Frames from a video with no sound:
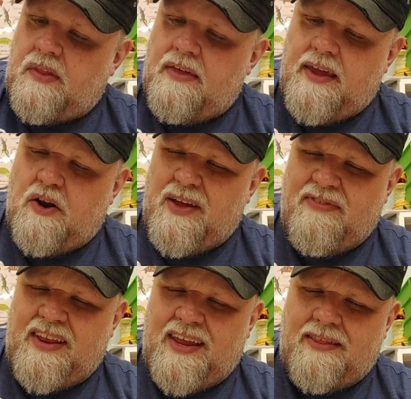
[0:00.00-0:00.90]

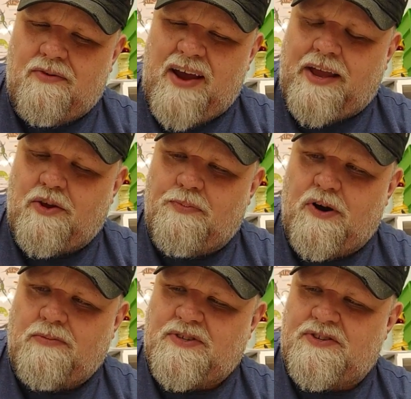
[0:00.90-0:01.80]
Even the regular
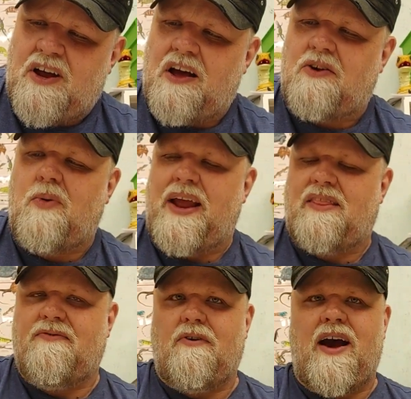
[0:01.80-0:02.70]
Burms, there's not quite
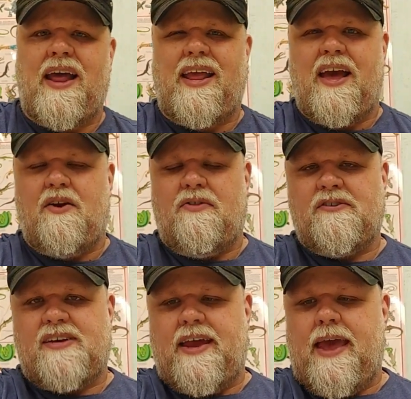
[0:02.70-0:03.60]
the variety. I know
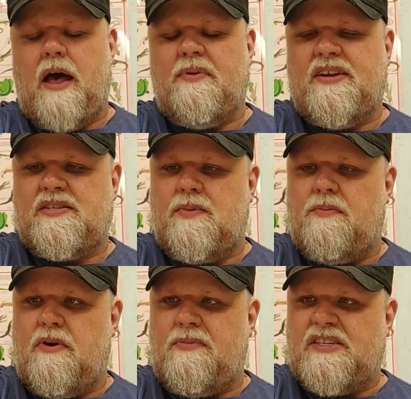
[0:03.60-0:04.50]
there's like albinism
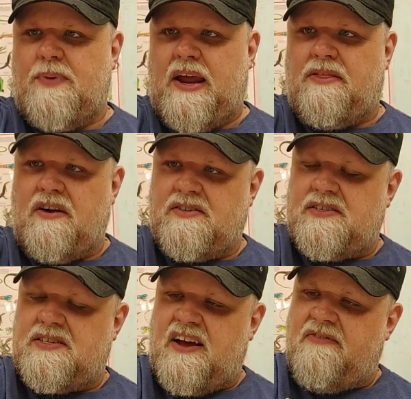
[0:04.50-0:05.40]
and Burmese pythons and
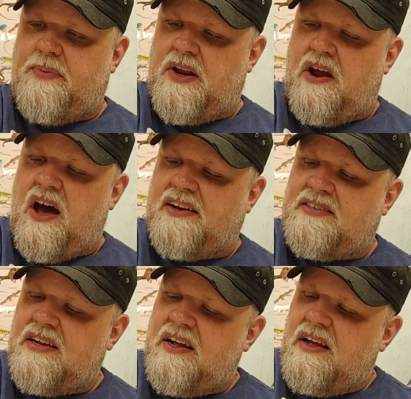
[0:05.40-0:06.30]
stuff, but
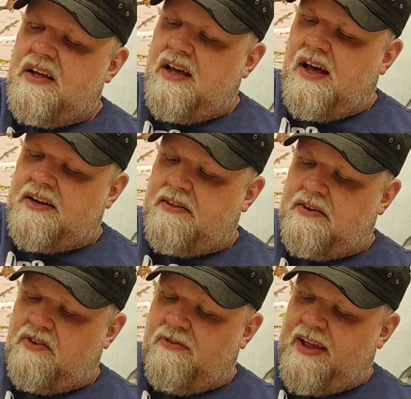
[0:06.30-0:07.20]
not to the
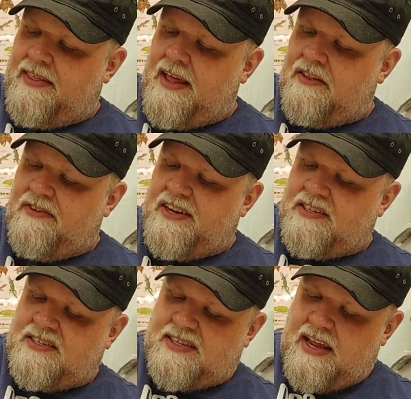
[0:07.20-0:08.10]
degree that there
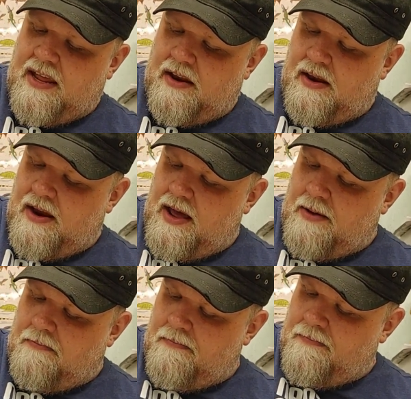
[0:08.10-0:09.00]
is in
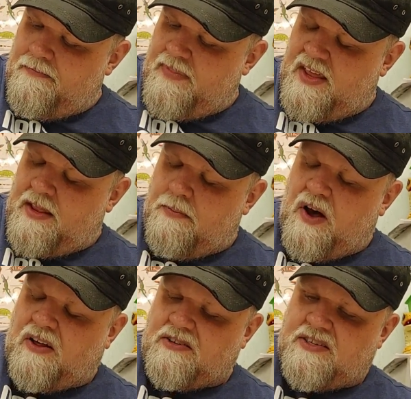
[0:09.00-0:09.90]
the
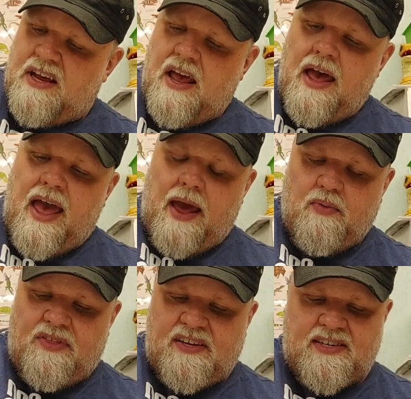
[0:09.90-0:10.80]
balls. And
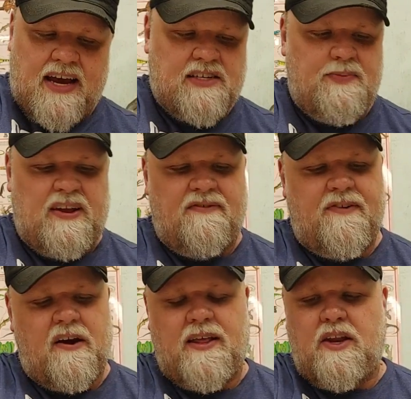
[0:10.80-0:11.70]
with these guys being
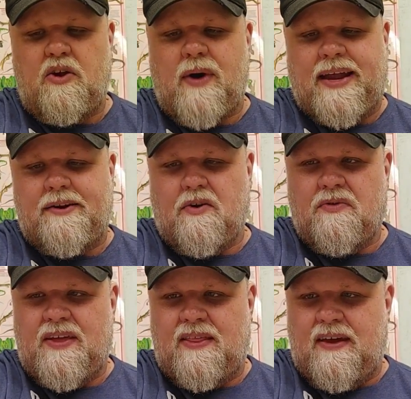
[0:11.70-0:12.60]
fairly new, I don't
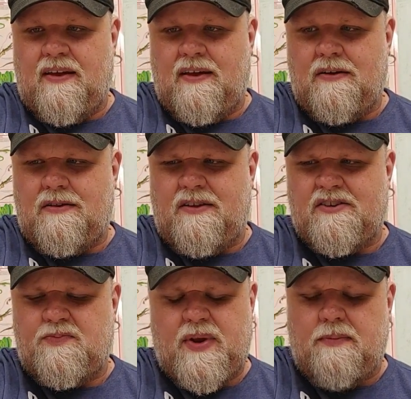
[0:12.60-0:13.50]
think
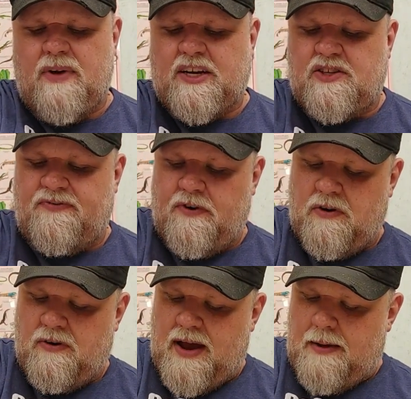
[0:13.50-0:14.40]
there's been much
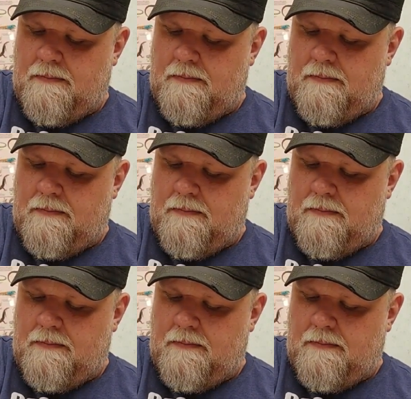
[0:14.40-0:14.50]
for